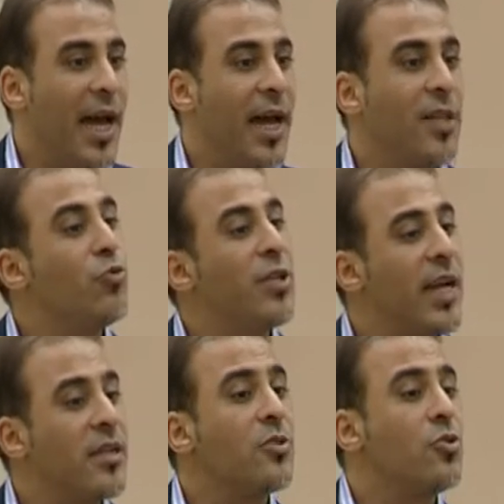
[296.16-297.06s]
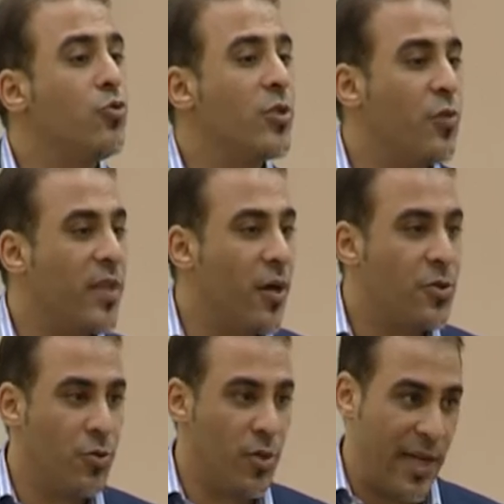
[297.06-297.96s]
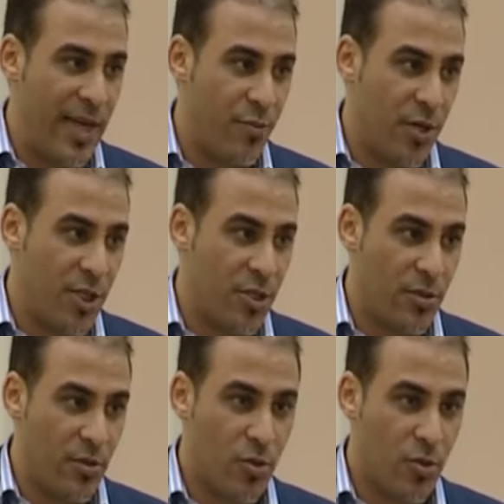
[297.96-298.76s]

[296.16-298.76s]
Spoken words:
and we cannot do it without your collaboration.